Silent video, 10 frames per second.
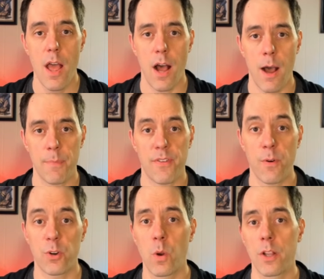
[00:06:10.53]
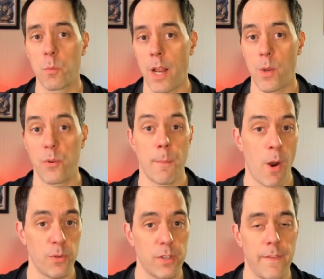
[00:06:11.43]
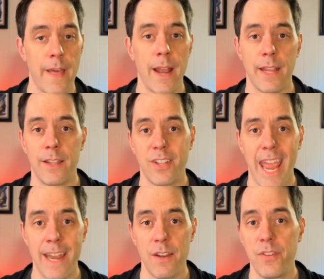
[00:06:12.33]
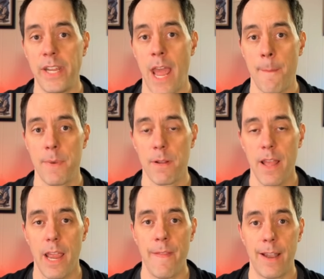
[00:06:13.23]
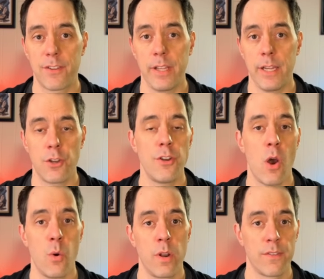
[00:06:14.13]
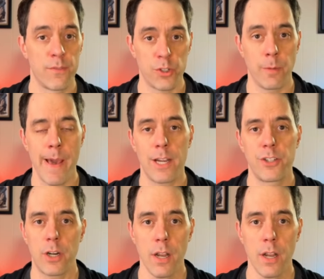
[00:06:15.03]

The first one is the one I use the most, and that is NVM, and that's the Node version manager.